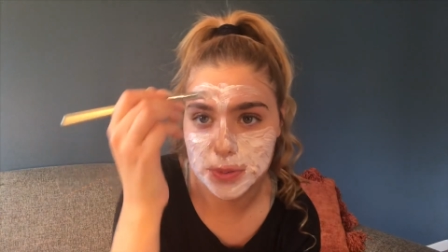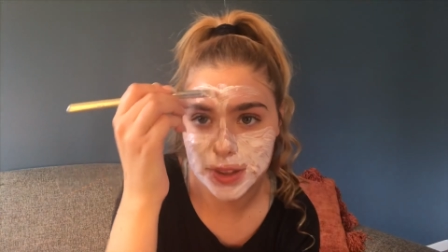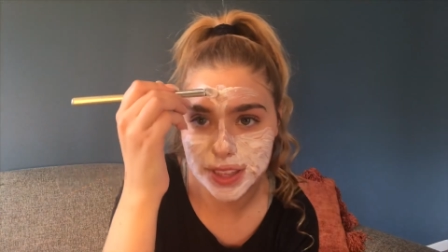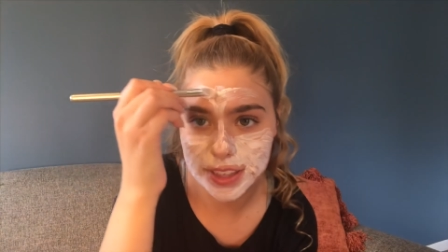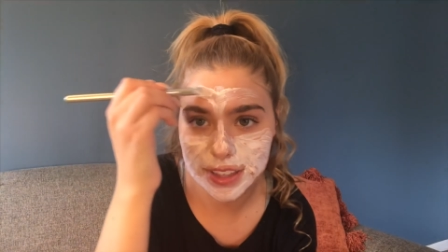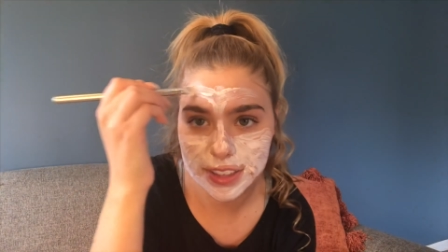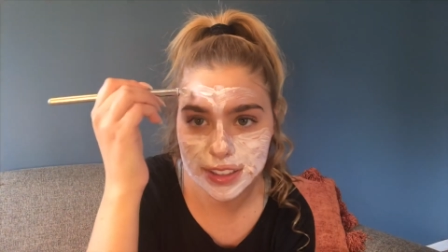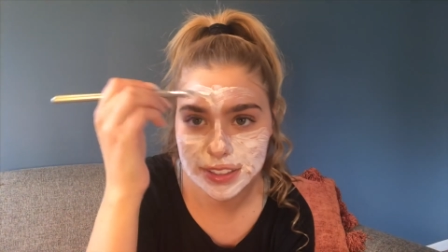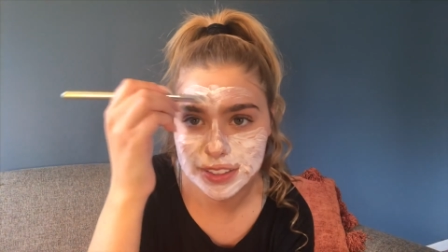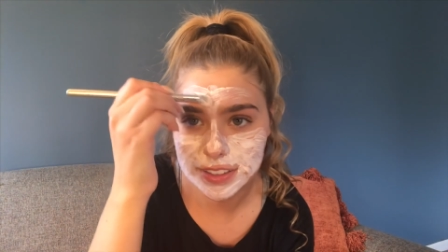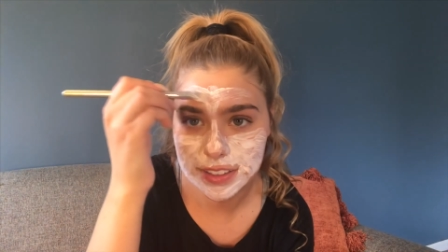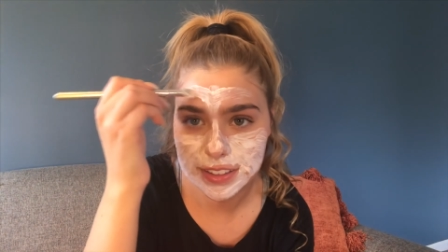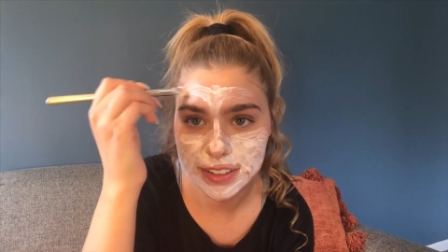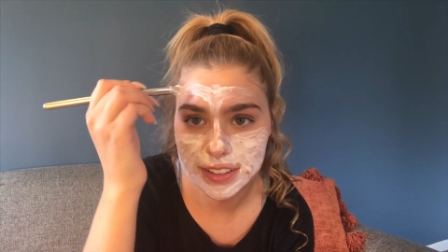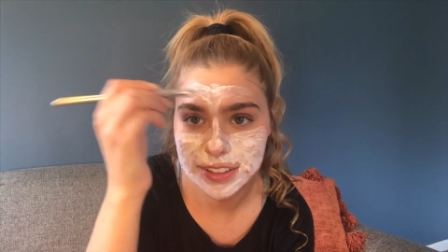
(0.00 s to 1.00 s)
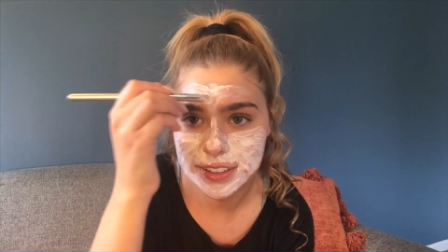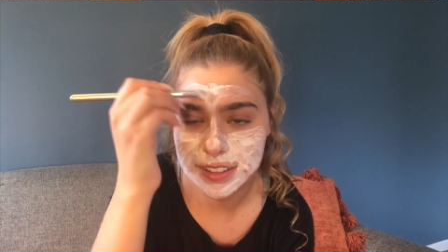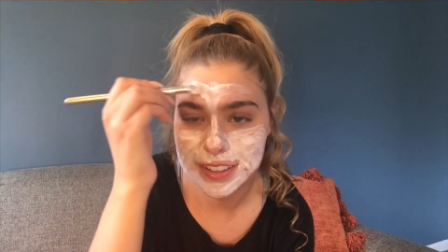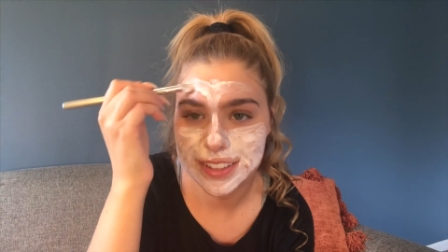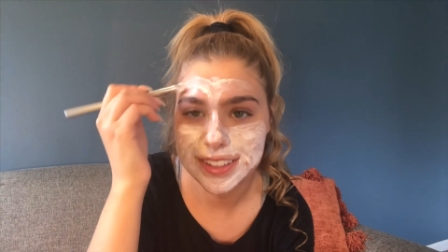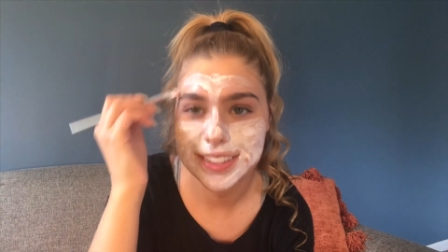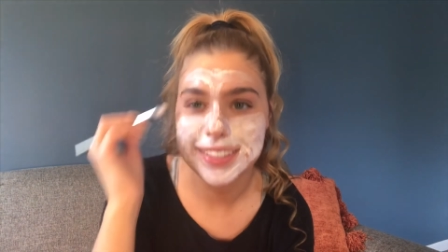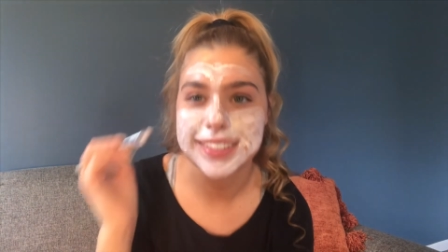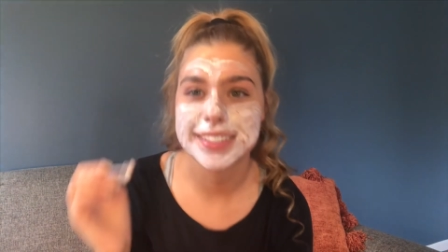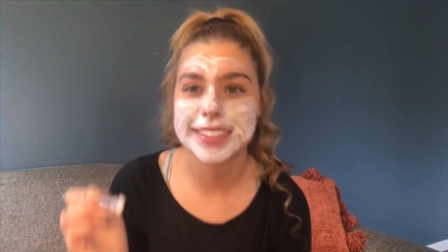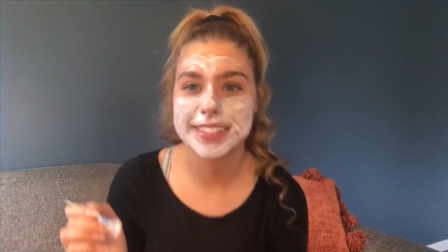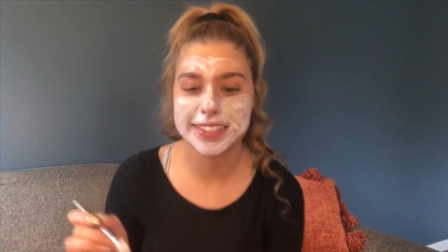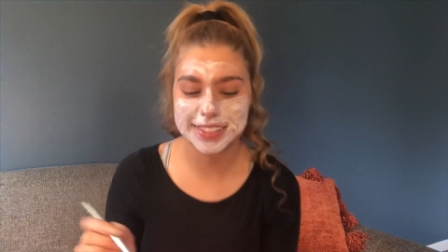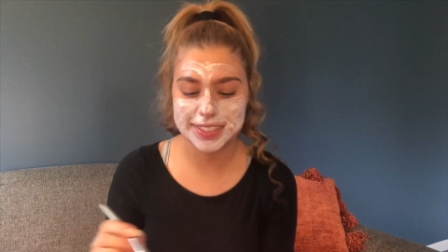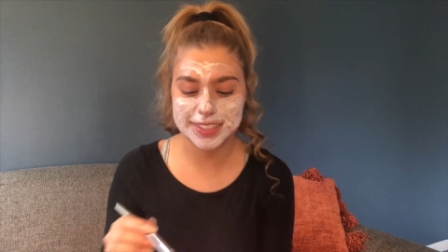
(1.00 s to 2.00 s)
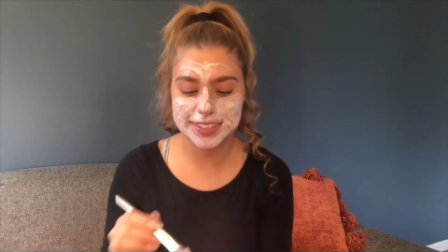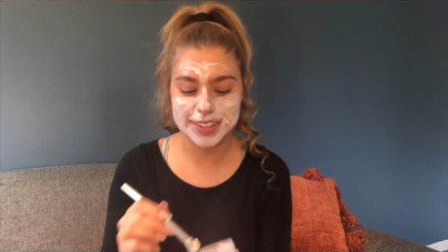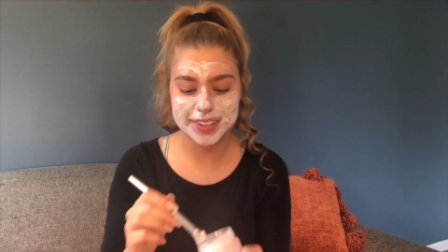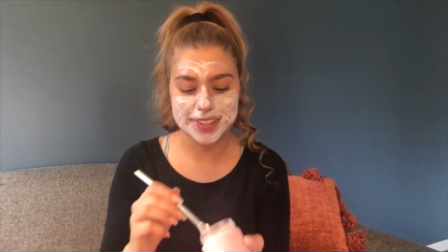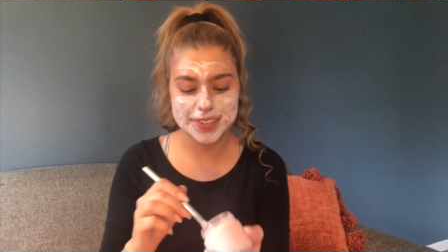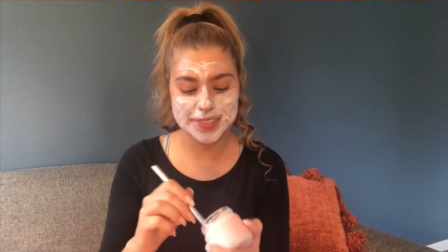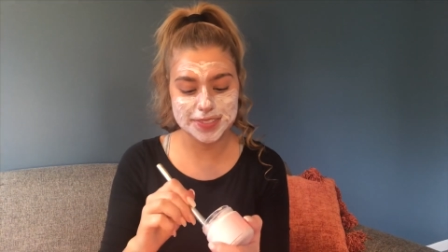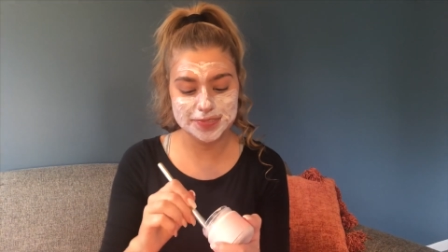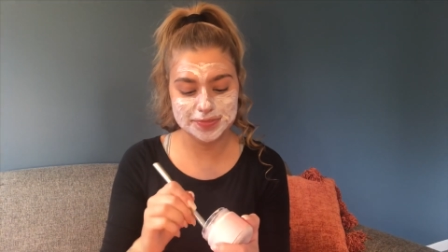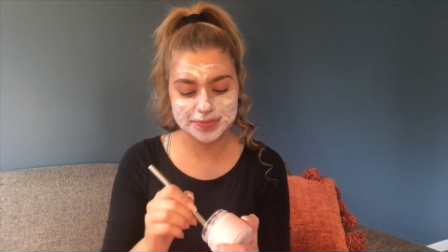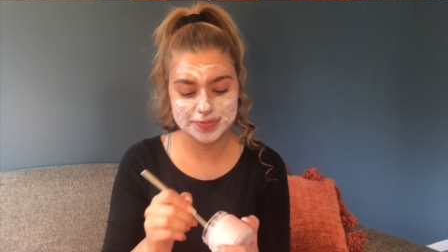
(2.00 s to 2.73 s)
way, so